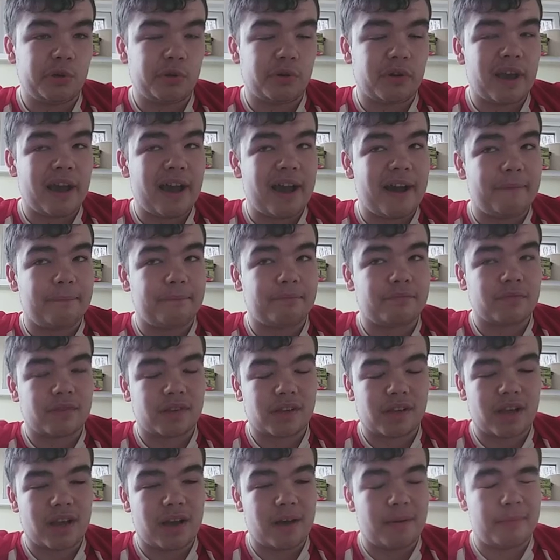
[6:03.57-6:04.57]
yeah,
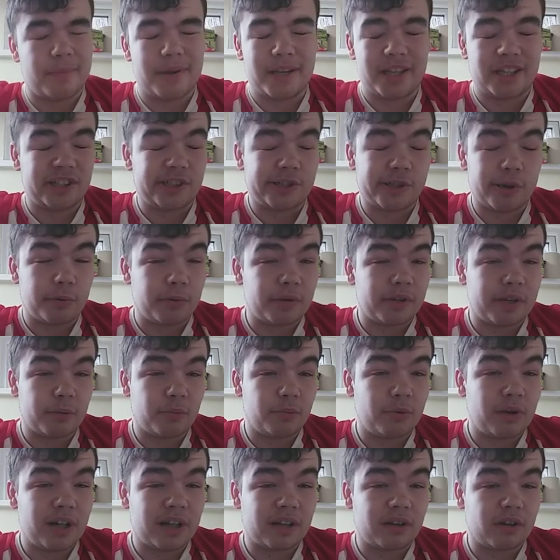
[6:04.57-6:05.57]
I mean Stuart
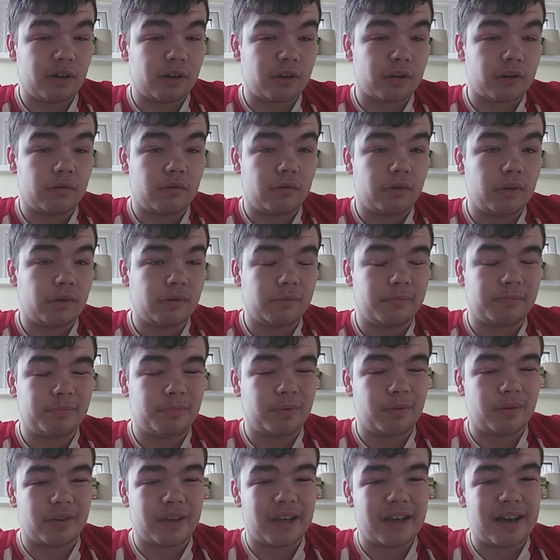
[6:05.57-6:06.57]
did well, got a goal,
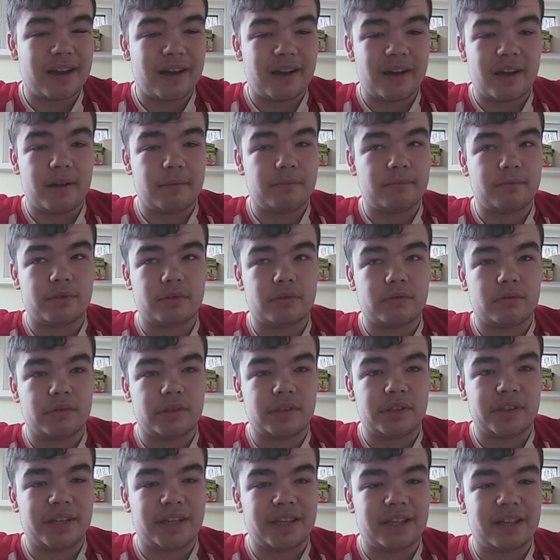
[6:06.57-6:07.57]
but yeah, I'm just
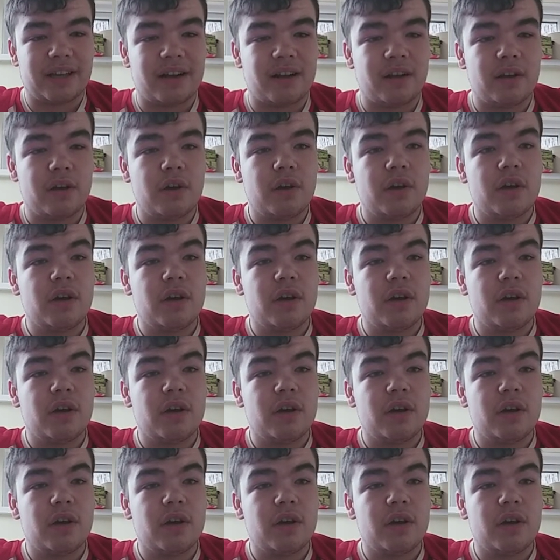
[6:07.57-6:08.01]
going to say that.